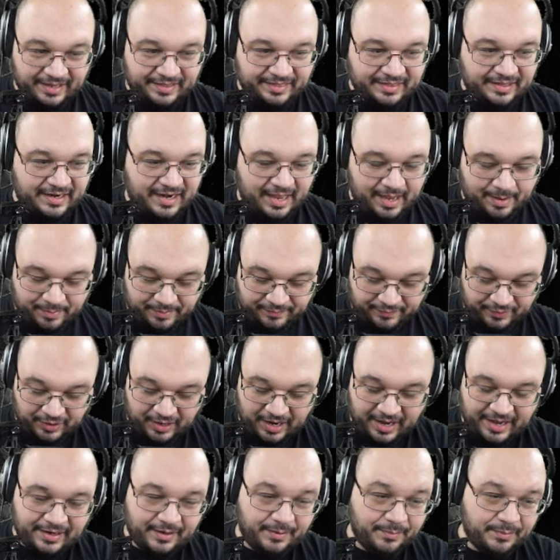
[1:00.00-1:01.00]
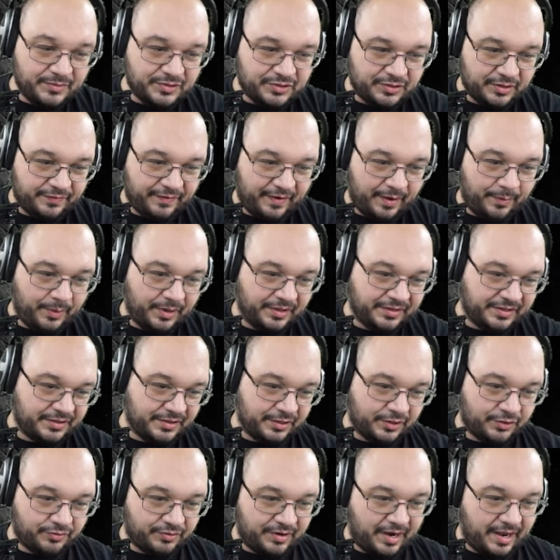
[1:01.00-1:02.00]
the name of your item. So if I wanted the
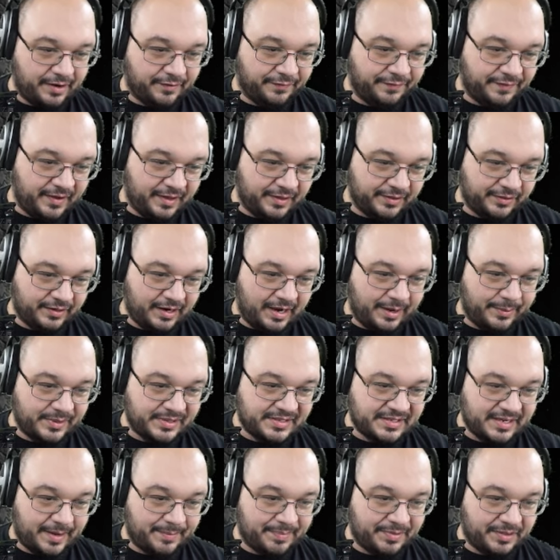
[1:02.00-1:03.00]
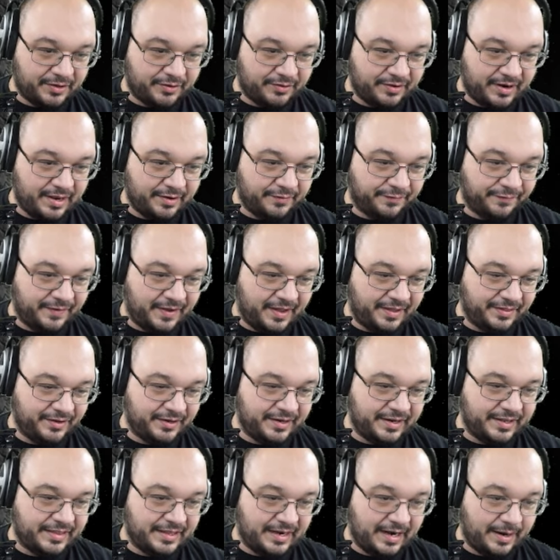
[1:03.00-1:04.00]
grandfather, I would type the grandfather
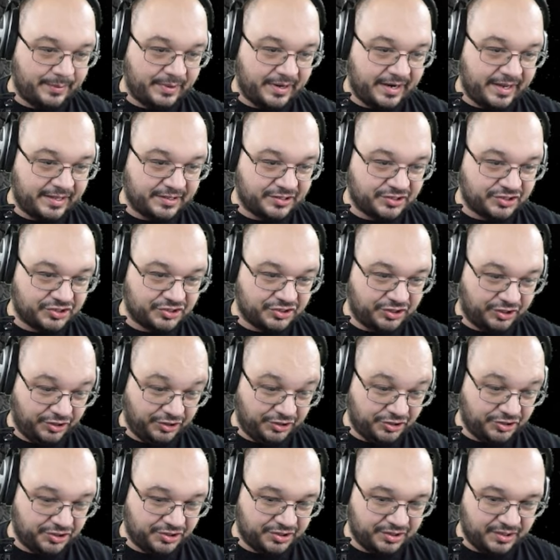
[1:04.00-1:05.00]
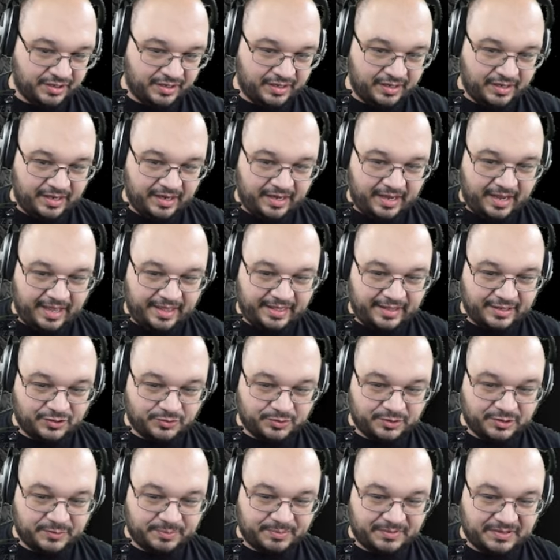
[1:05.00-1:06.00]
and then I would hit search. And this
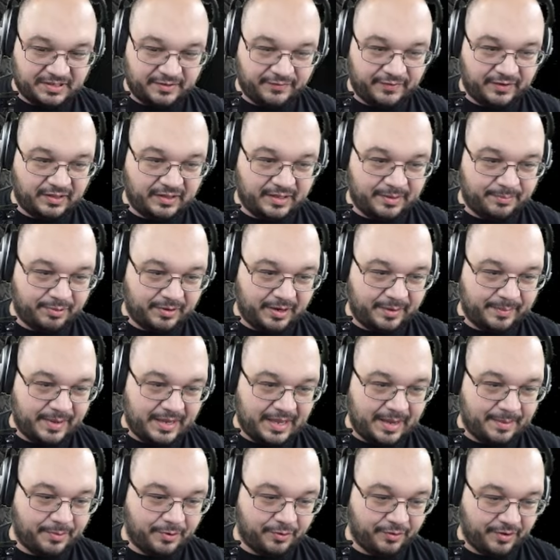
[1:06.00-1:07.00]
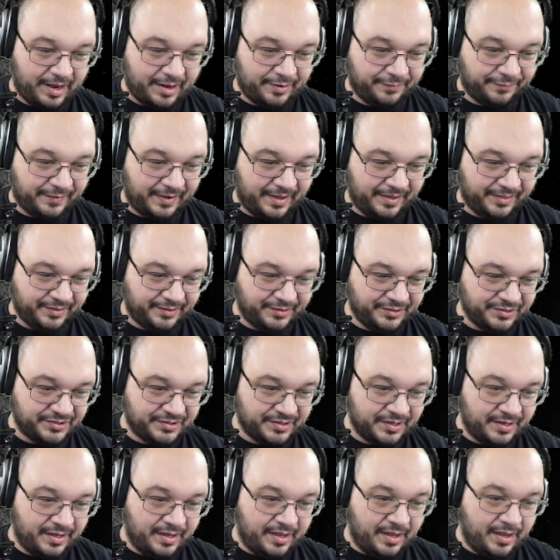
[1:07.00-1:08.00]
would specifically bring me up grandfathers.
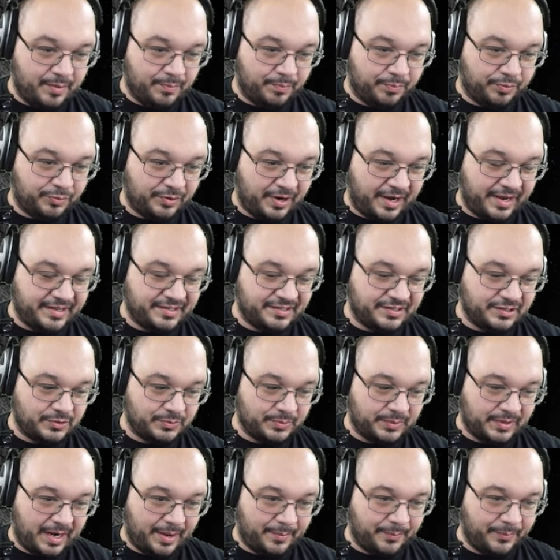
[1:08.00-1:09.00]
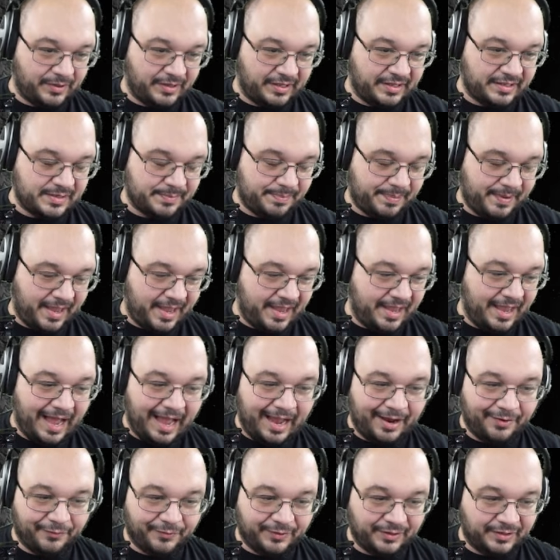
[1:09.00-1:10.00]
Price is what I'm willing to pay.
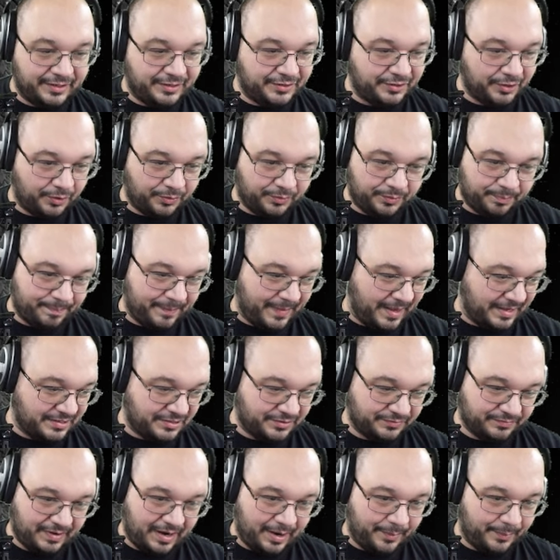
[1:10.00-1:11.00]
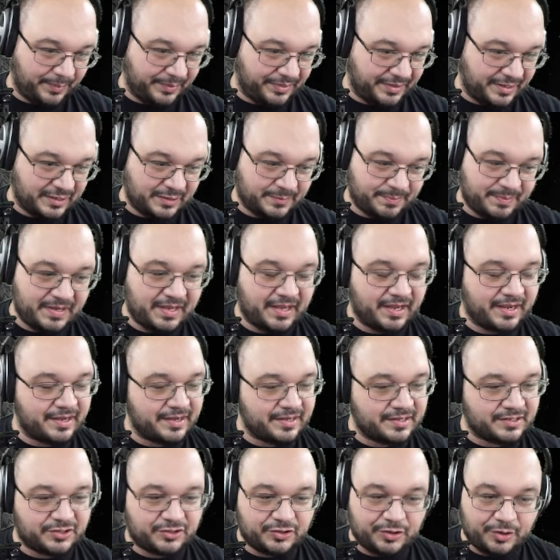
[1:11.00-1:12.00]
I really don't mess around with this
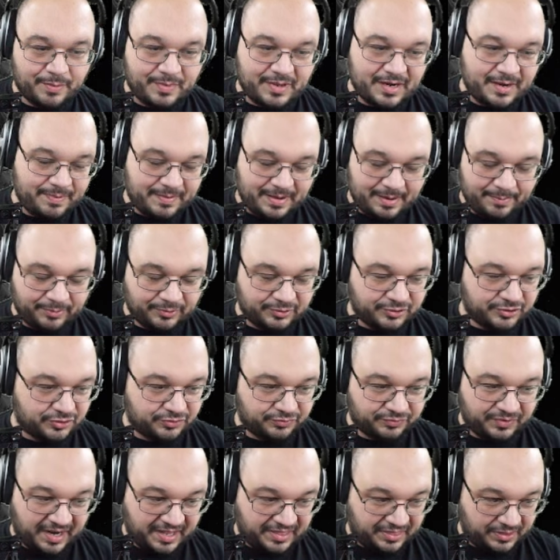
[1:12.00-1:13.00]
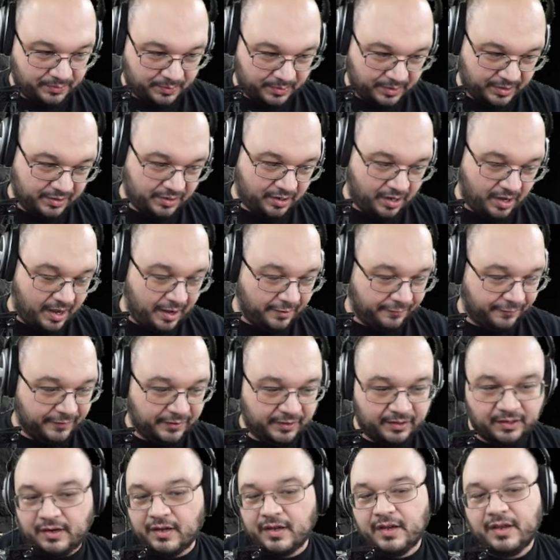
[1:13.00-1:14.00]
because too many people just write the word
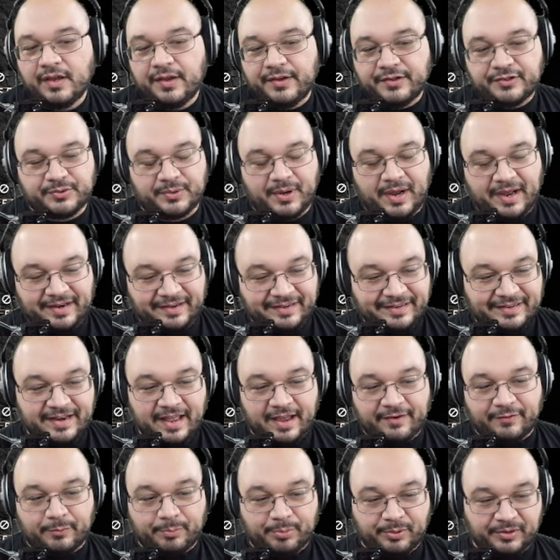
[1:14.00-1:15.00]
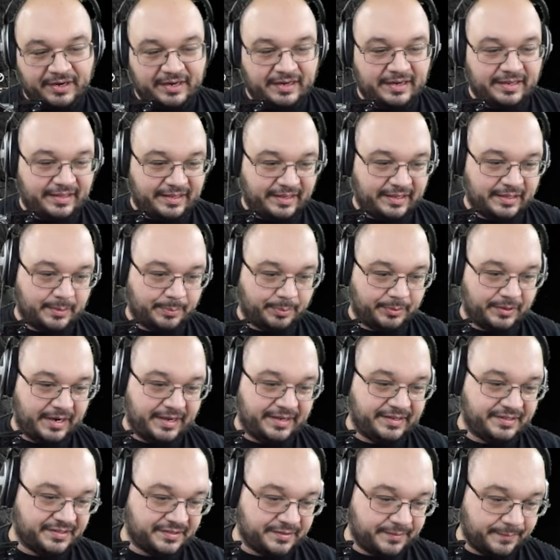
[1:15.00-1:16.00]
offer. So I never put anything in the
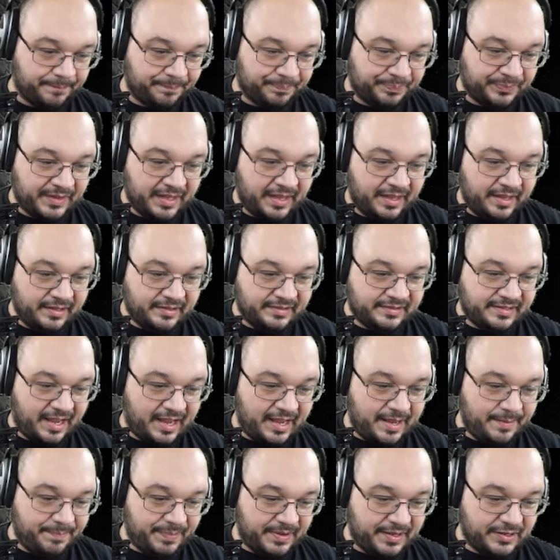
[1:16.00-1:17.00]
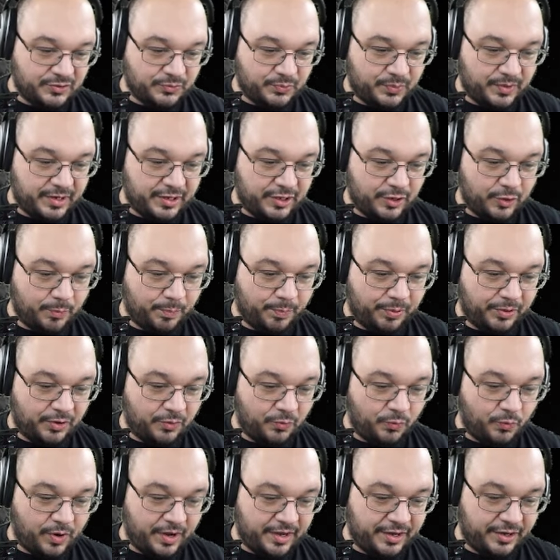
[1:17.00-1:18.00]
price. Type is where you'll put
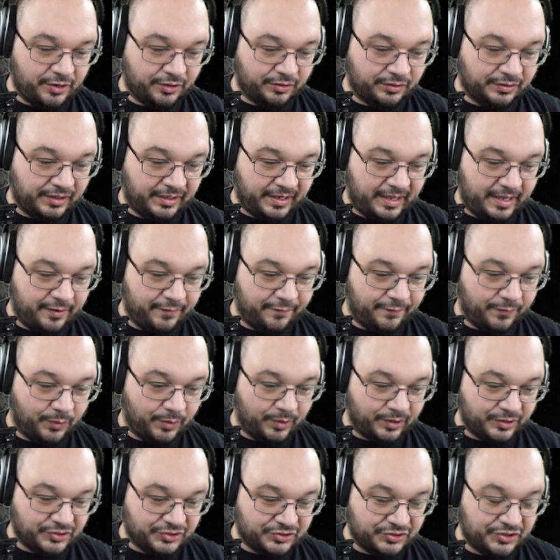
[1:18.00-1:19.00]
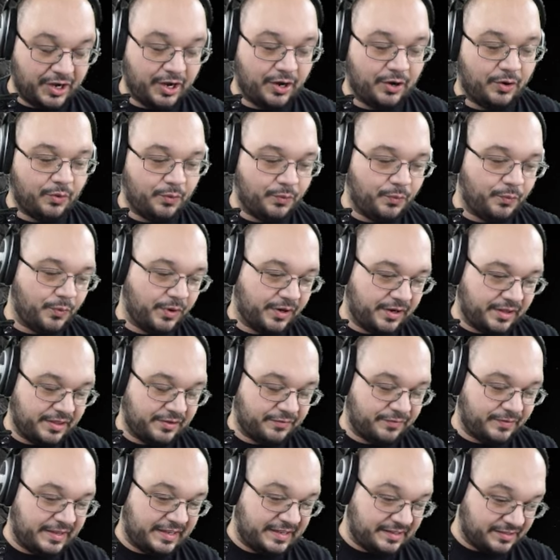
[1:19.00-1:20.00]
what you're looking for. So one of the
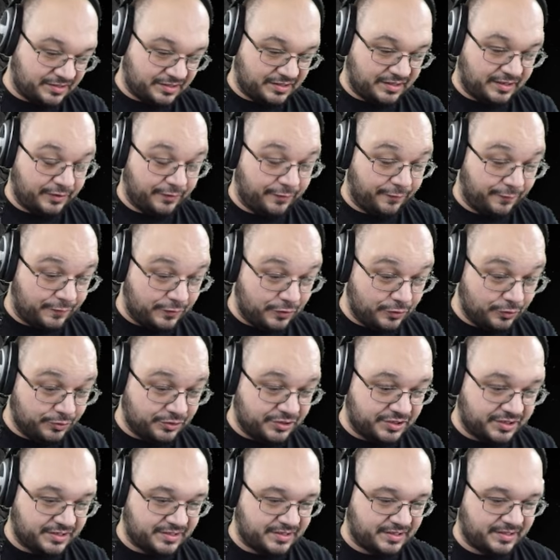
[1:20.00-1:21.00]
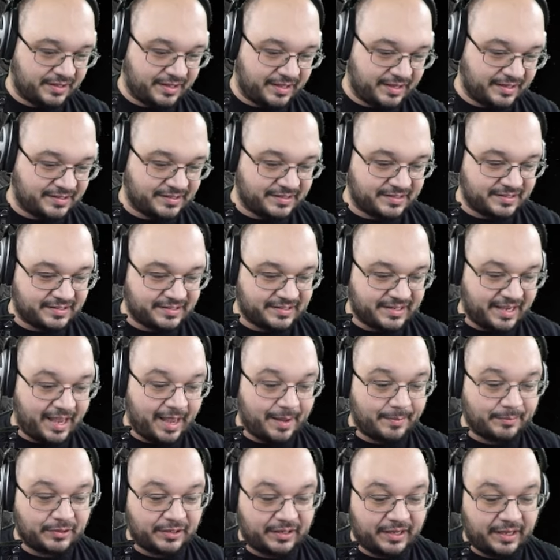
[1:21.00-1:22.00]
biggest confusions in this is, say
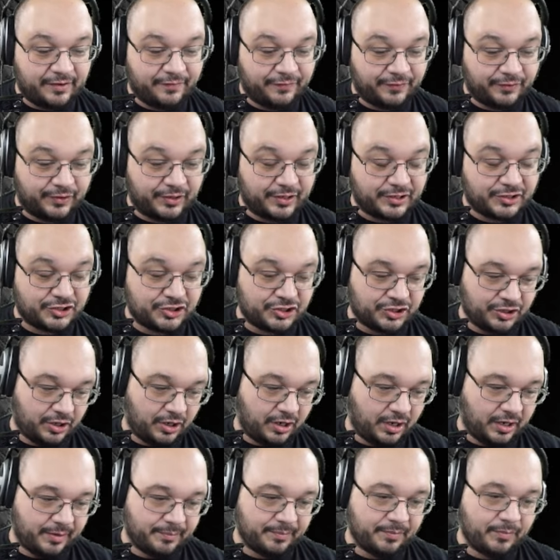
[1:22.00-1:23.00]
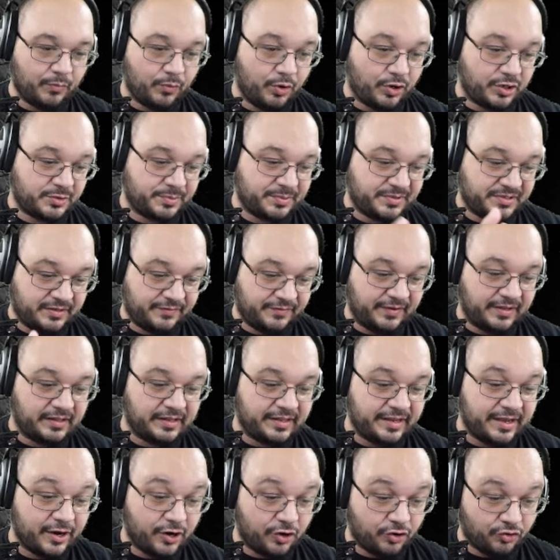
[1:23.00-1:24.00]
I'm looking for a charm, more
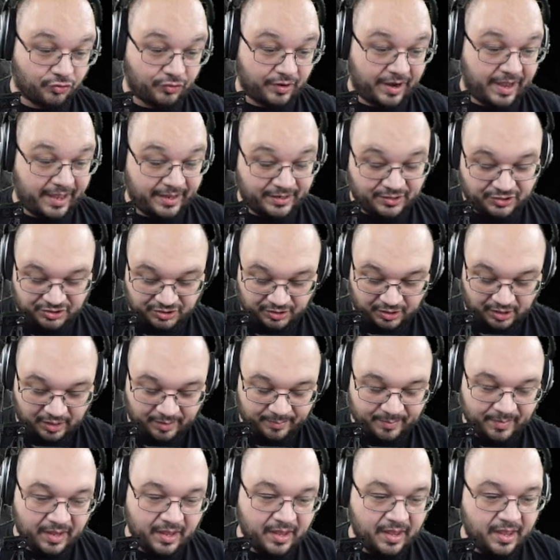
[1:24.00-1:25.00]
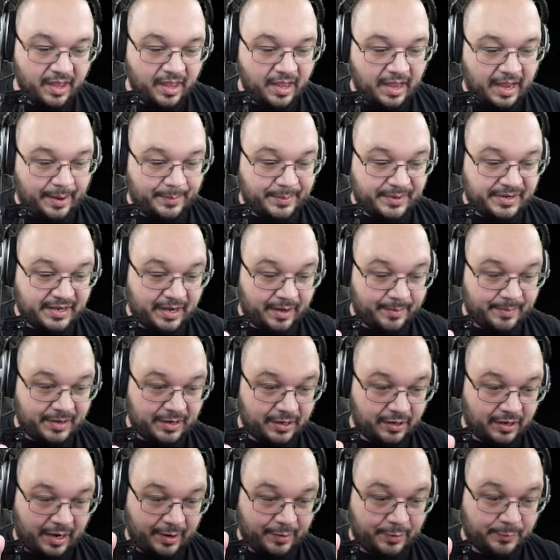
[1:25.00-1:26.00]
specifically a grand charm. I would come
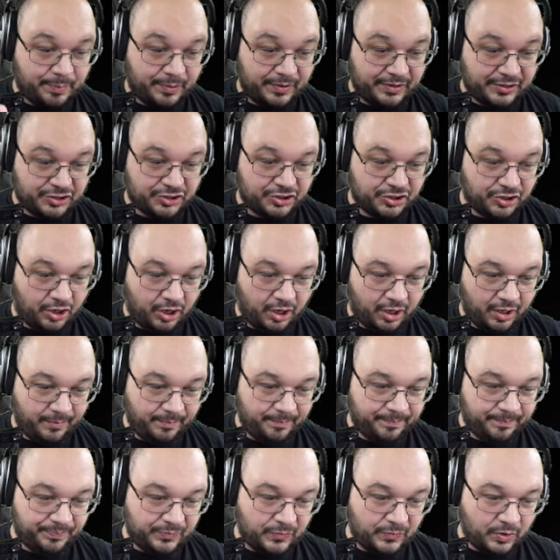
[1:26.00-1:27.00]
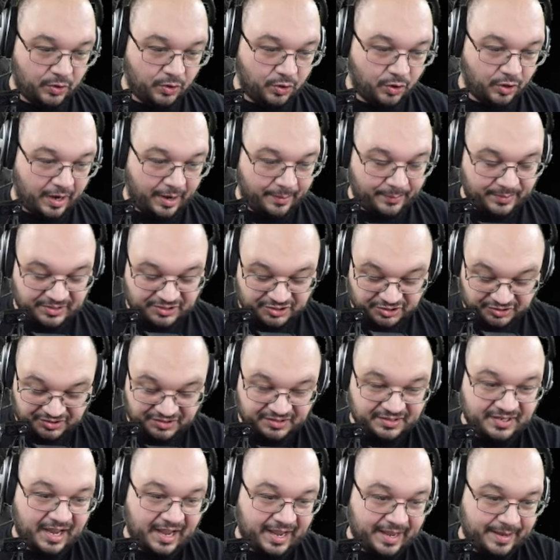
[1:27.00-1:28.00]
here, I would put charm, or I would just
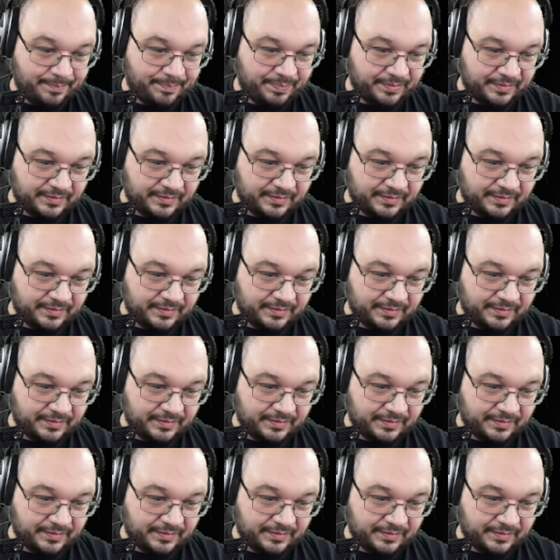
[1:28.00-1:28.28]
type.